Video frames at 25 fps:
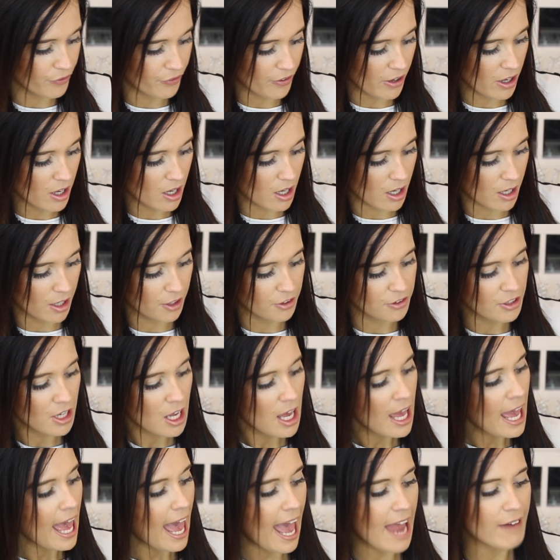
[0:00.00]
first?
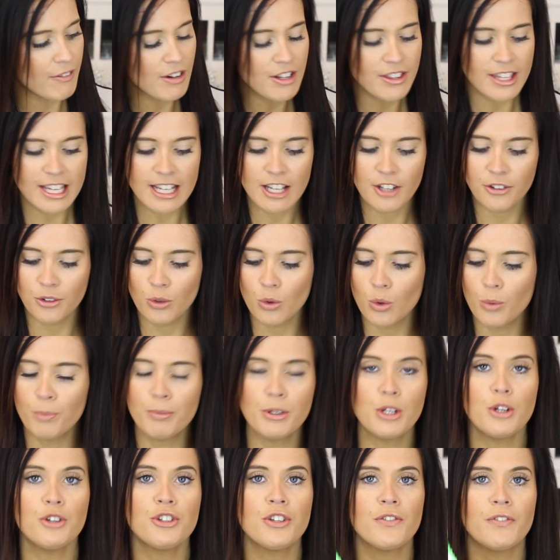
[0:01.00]
Everything is all
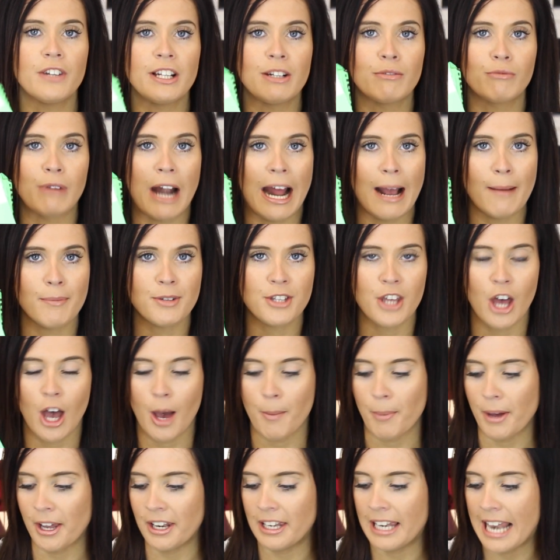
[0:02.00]
beautifully wrapped
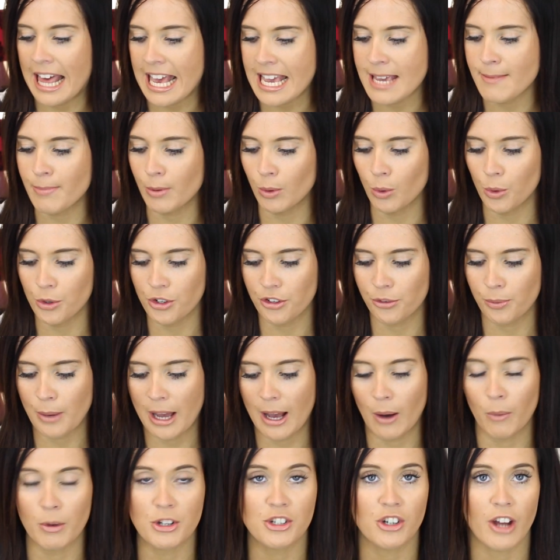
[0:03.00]
up and labelled as
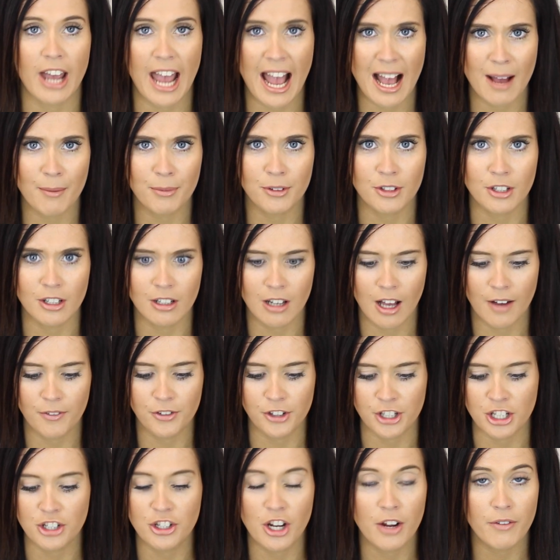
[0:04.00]
well, which I absolutely
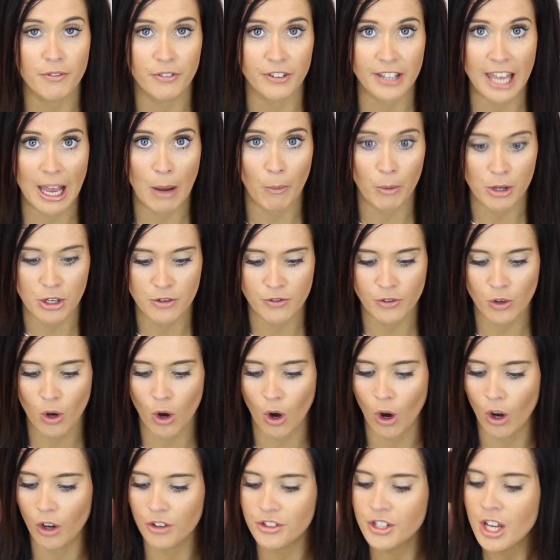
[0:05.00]
love, so you don't forget what you've
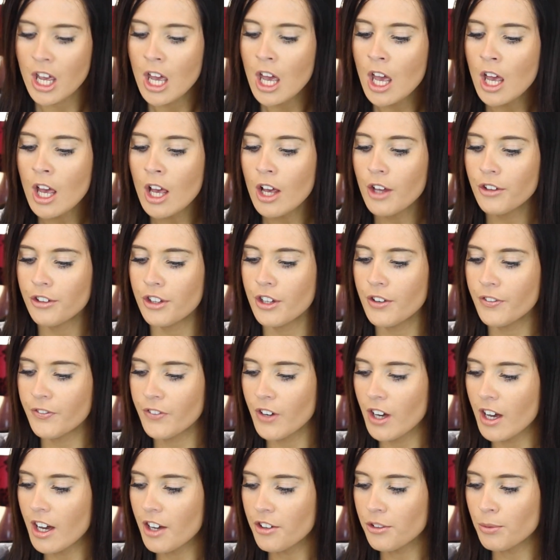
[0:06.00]
got. So the
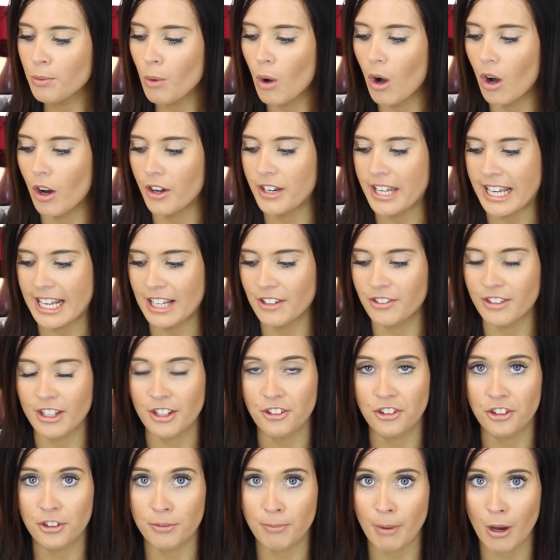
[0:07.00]
first one is
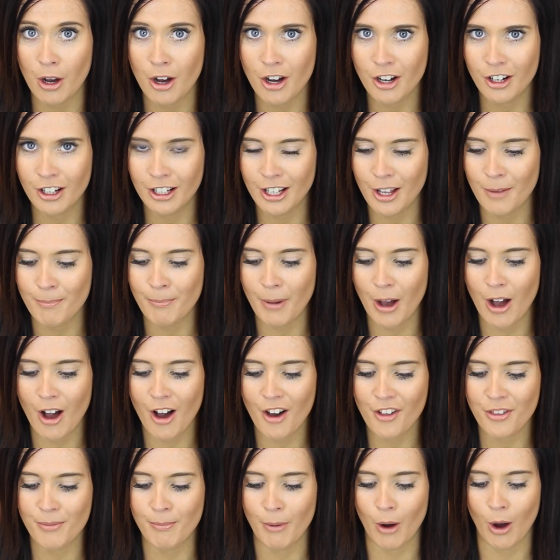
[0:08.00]
this sparkler
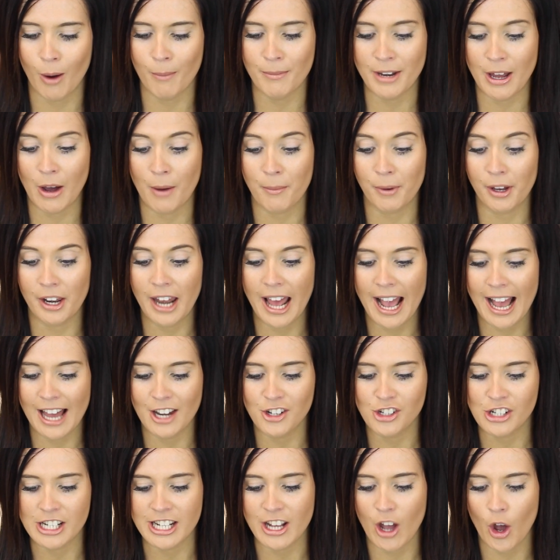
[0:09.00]
bath bomb. Now I'm gonna
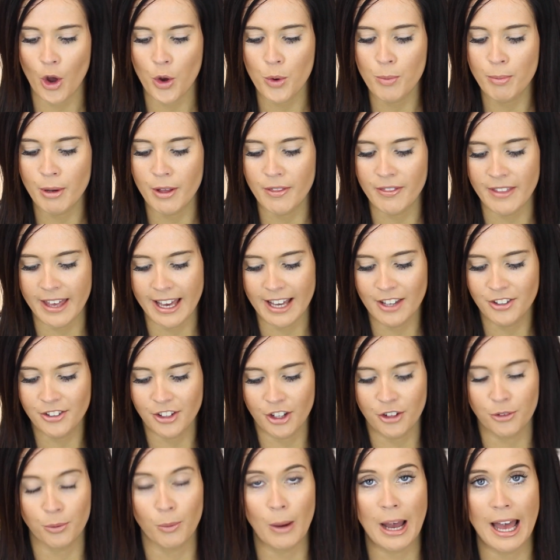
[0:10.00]
actually open
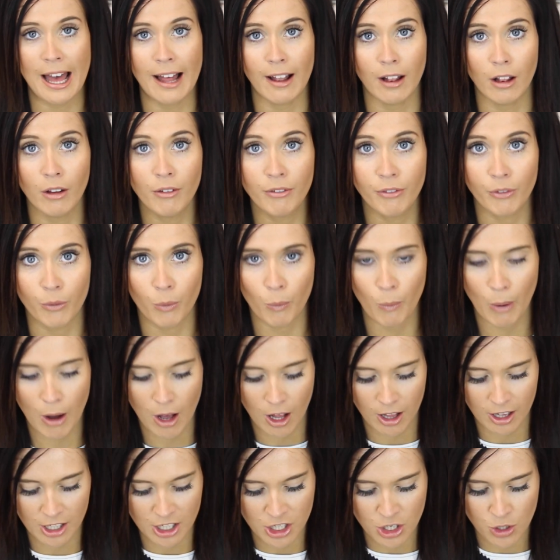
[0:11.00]
this as well
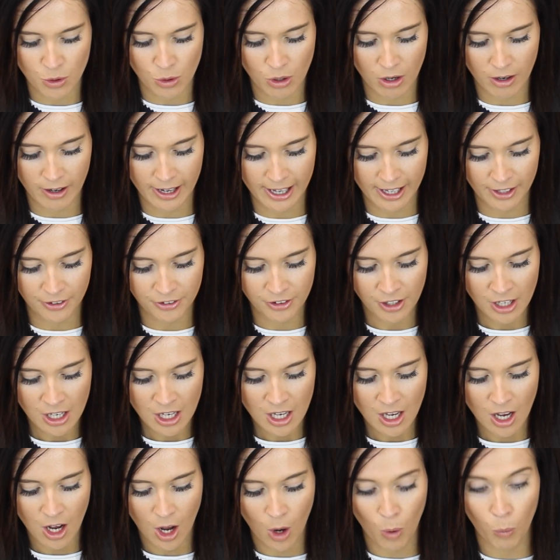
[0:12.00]
while you guys
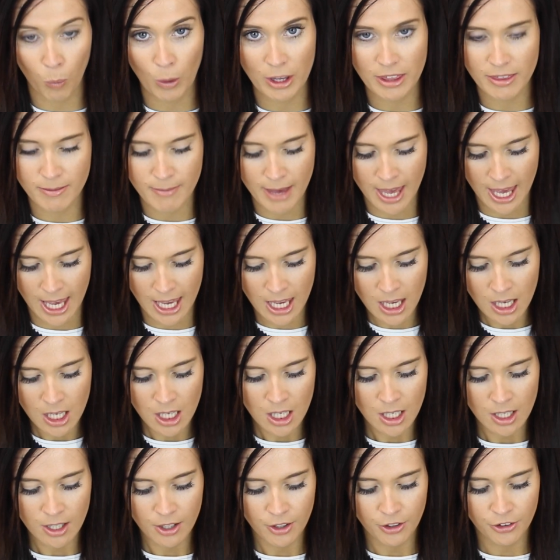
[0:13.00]
are with me.
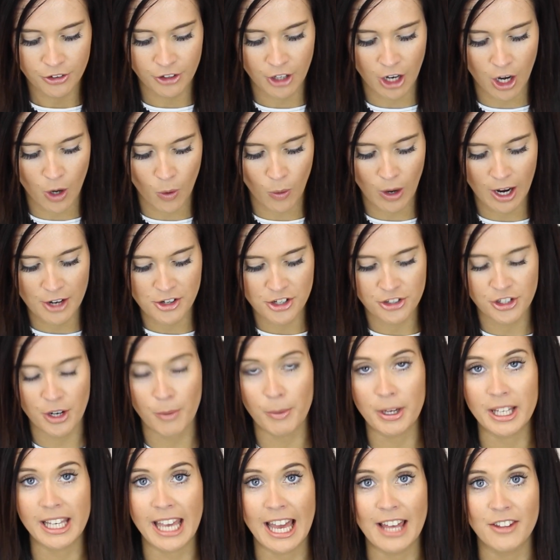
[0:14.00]
So I just
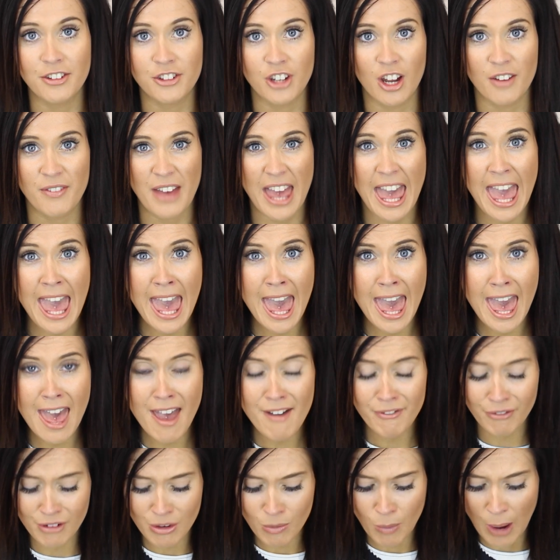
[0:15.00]
don't wanna get stuff
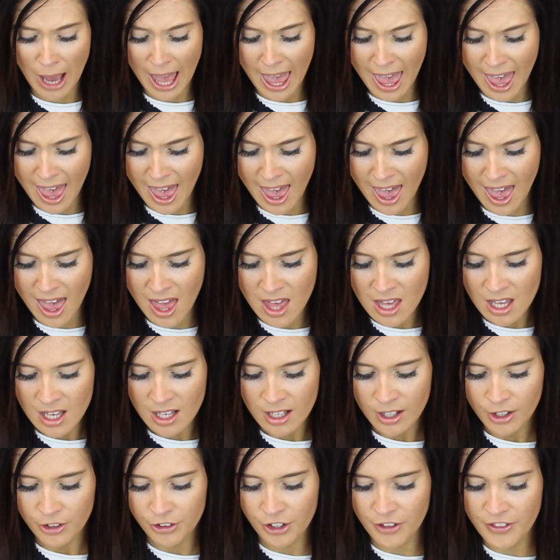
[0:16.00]
everywhere.
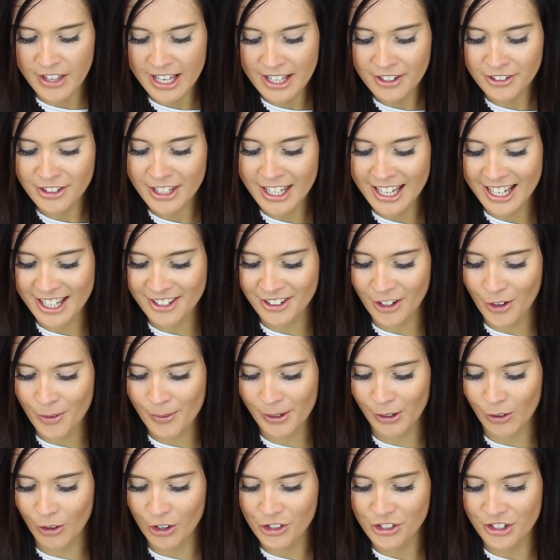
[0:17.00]
So this is,
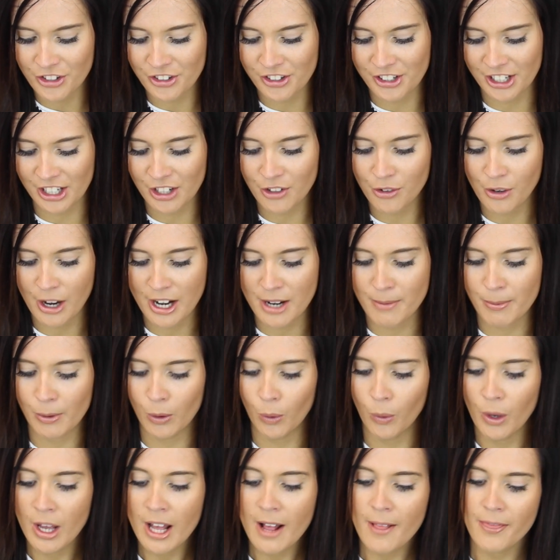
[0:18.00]
oh my gosh, this is
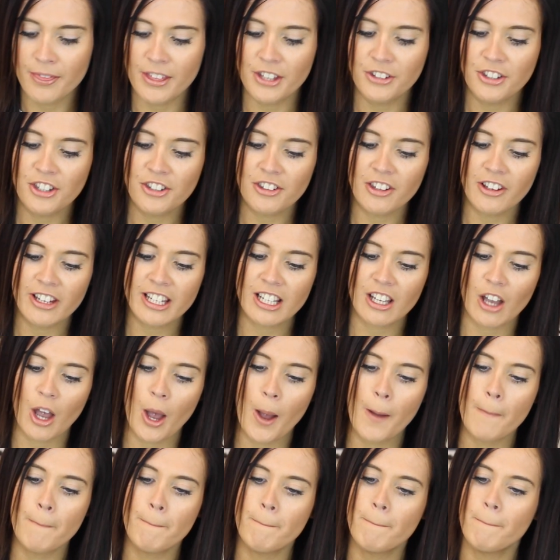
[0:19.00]
incredible. This is like
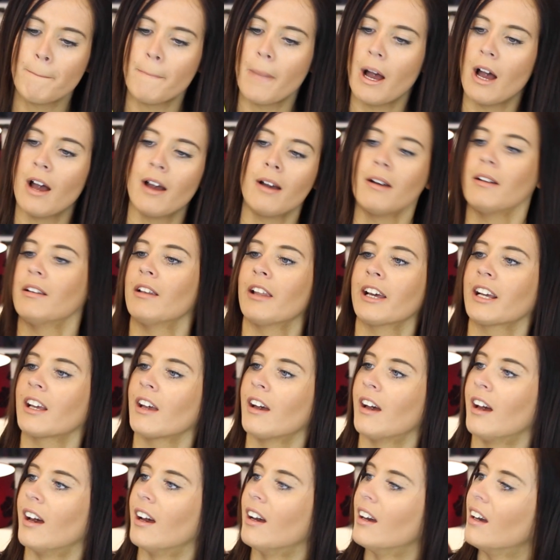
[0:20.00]
a
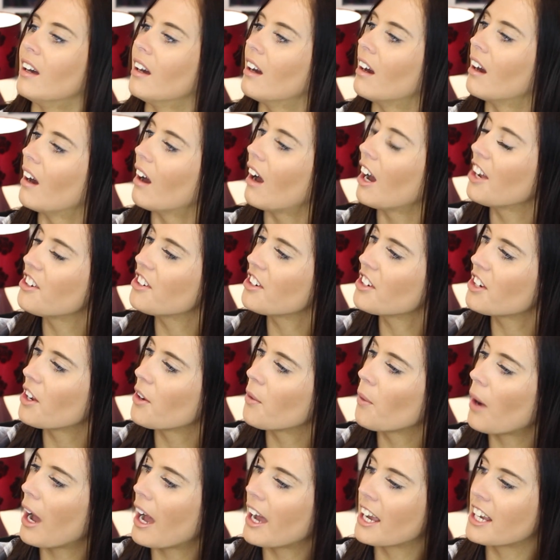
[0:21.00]
I don't
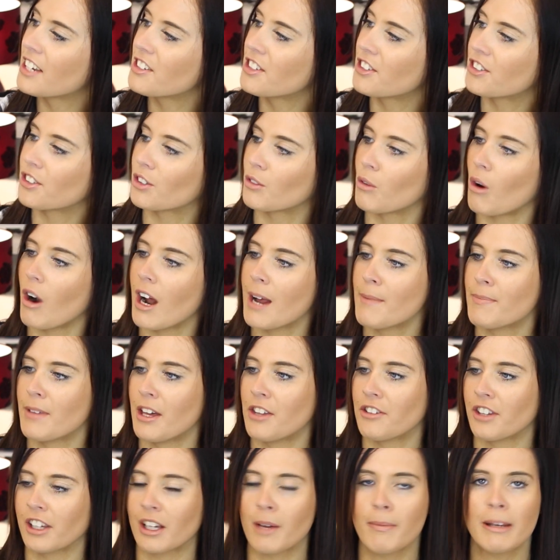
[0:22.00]
know how you describe
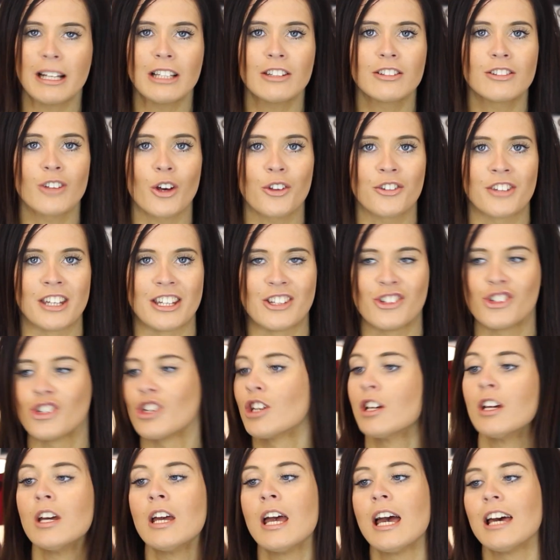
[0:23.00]
this, like a big
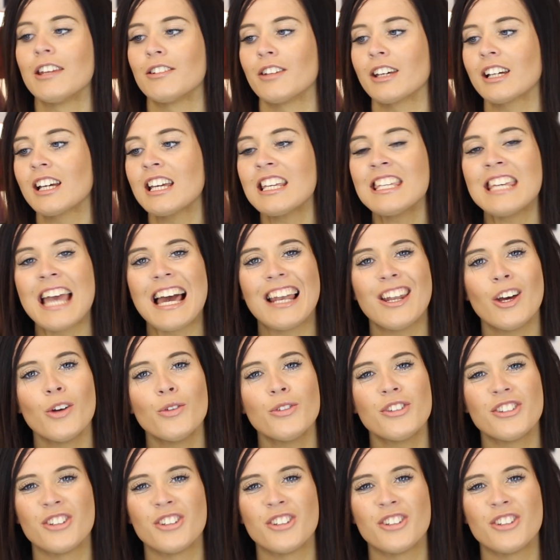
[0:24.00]
sausage. It's like a yellow